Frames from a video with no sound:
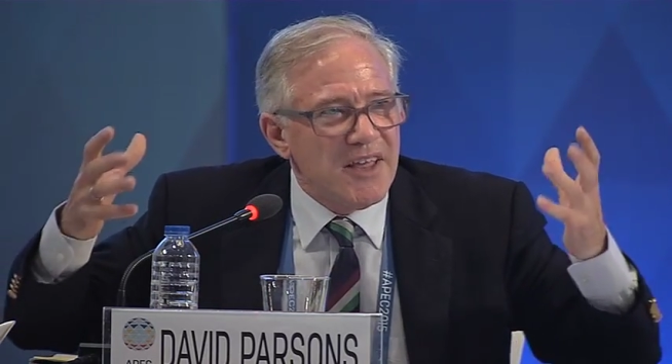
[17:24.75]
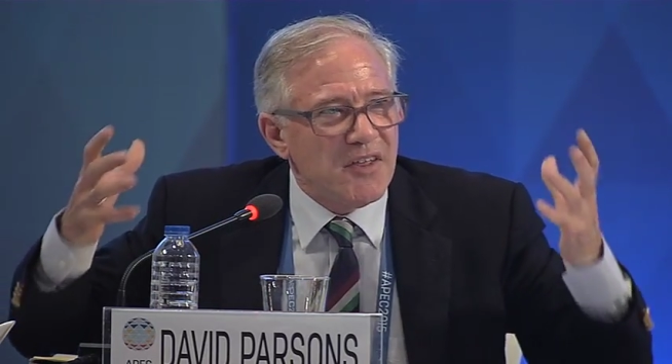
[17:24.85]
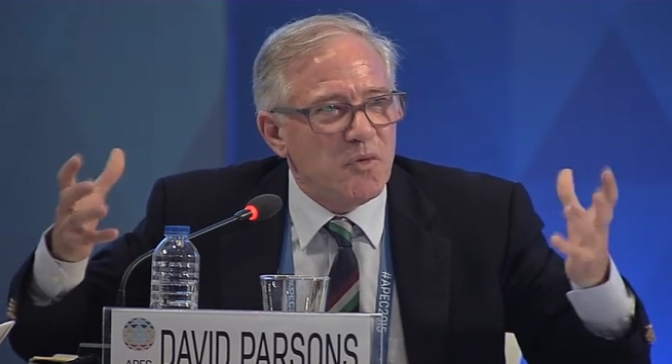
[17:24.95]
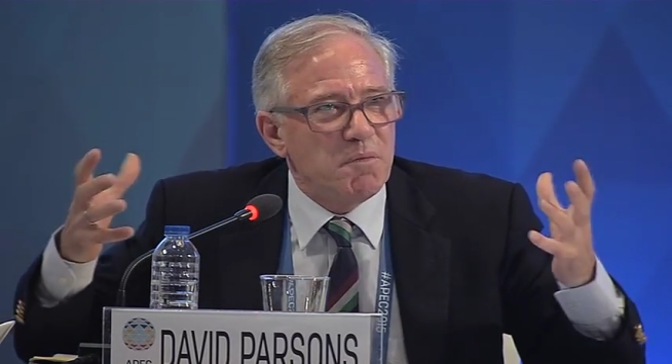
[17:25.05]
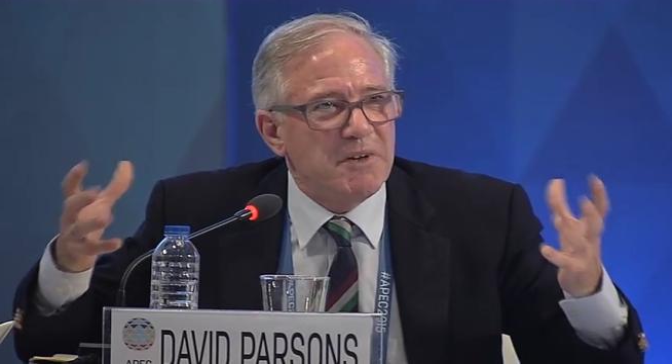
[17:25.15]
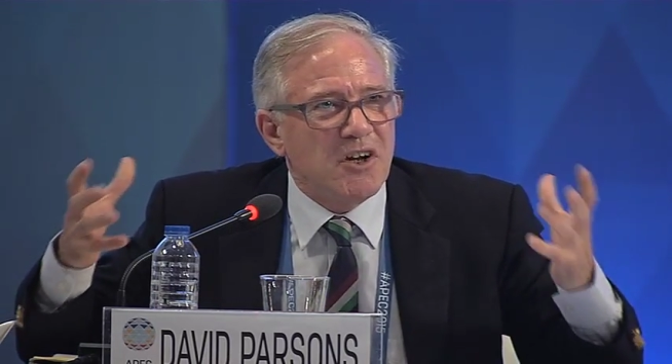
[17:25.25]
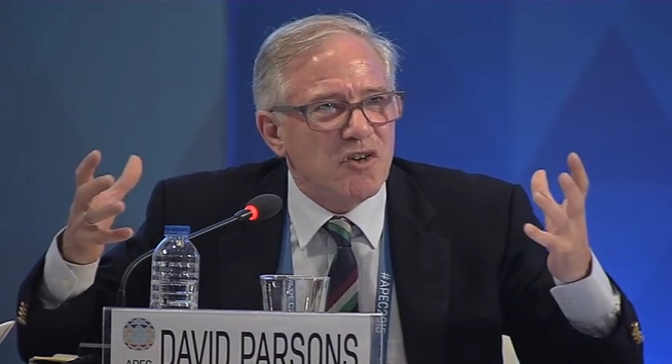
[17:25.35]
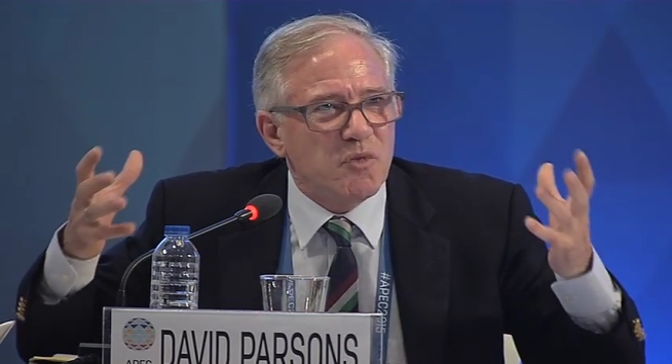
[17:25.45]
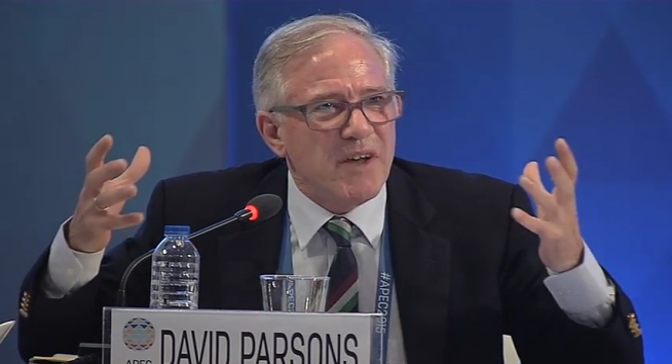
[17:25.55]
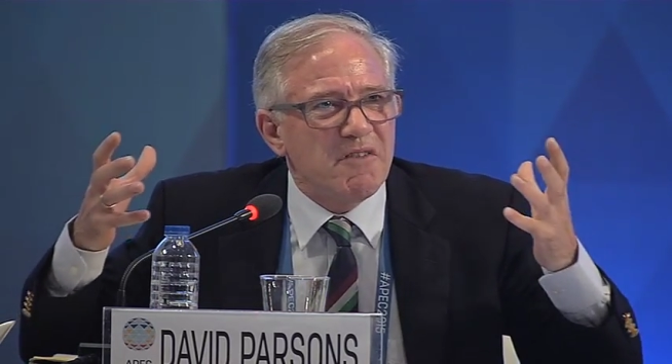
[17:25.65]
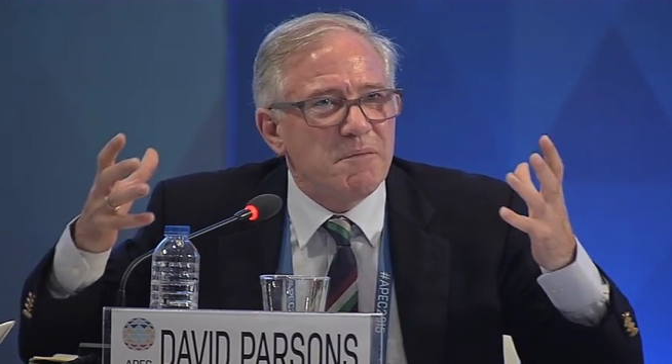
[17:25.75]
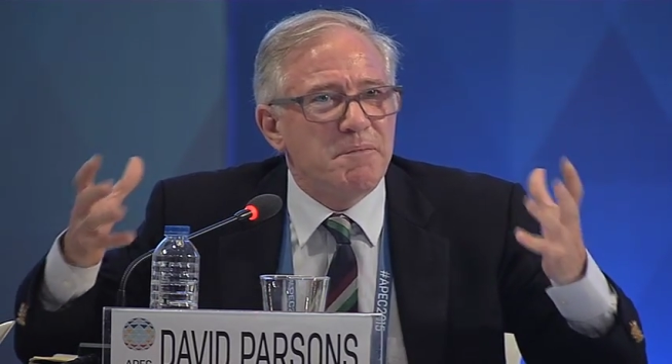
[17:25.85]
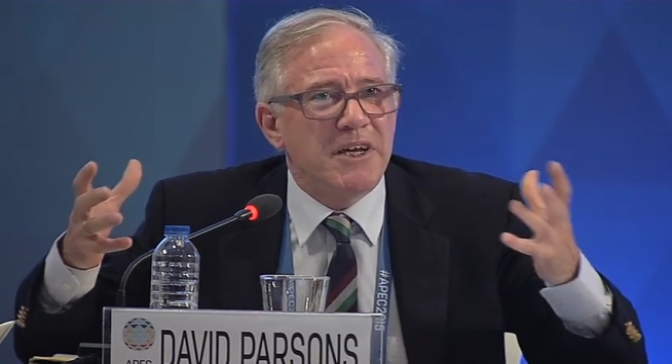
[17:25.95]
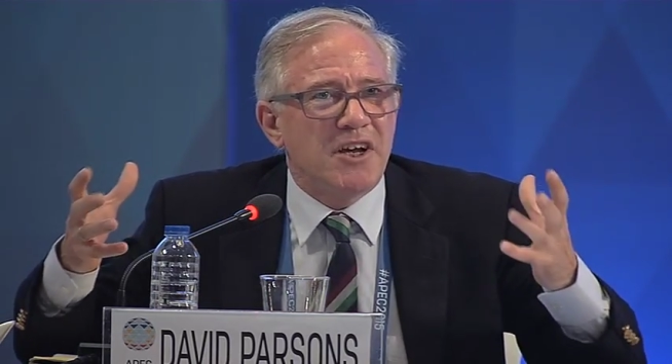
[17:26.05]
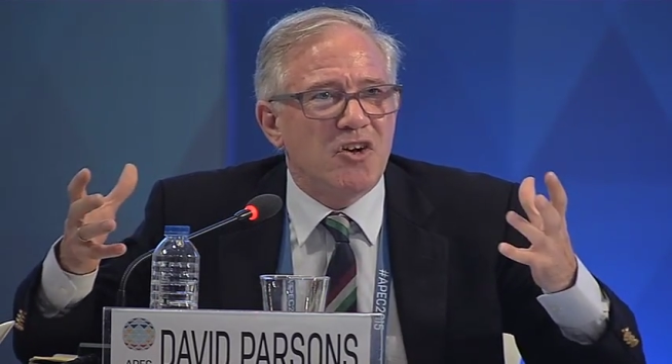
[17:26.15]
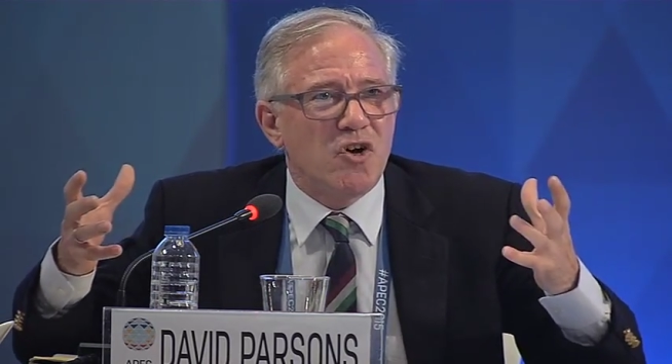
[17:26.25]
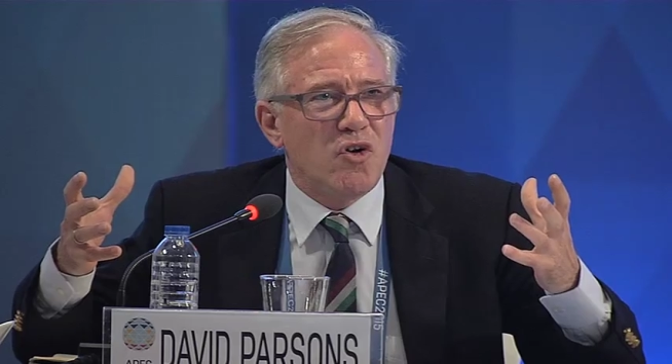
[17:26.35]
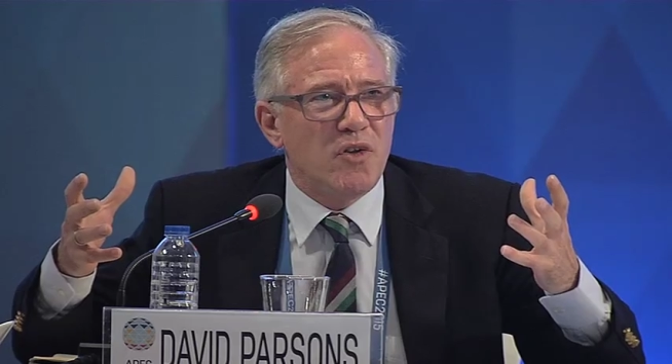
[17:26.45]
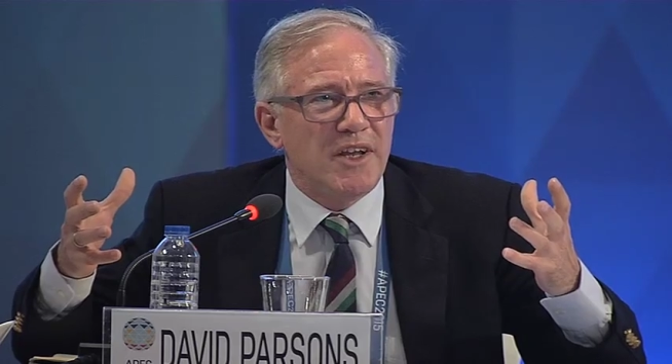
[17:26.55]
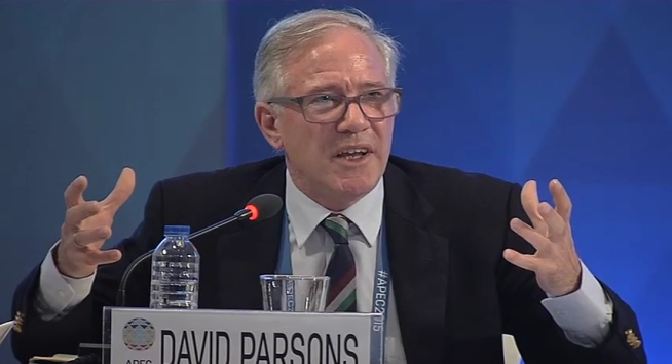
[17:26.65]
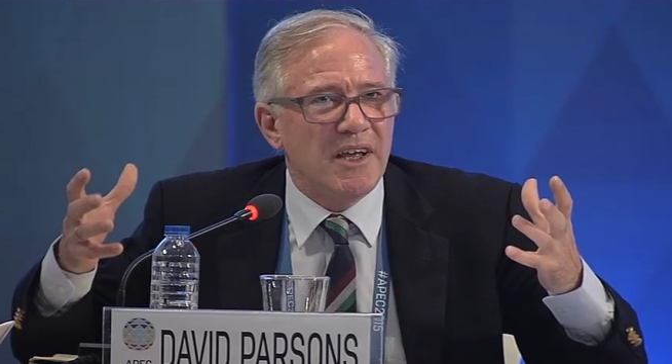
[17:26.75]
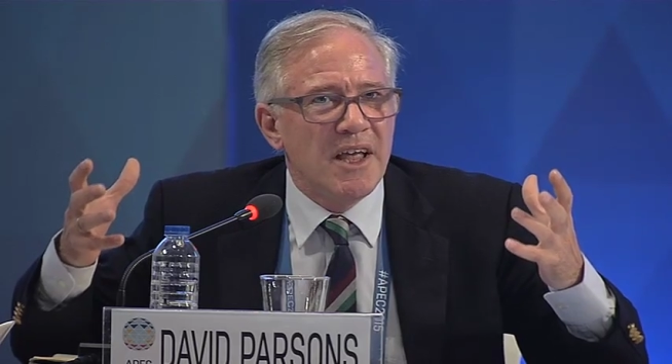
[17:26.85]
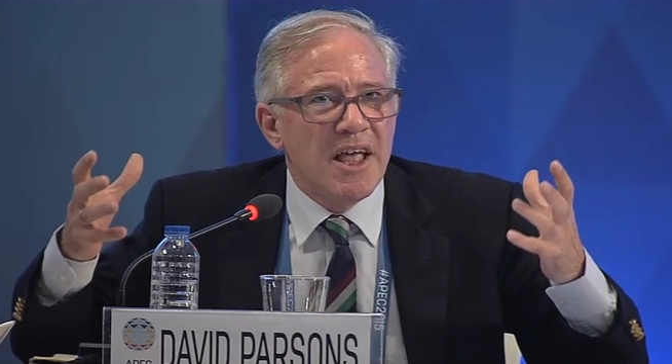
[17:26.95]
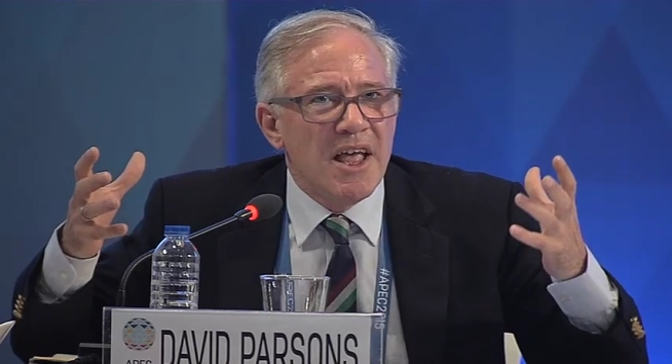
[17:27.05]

that because we have a bigger goal here,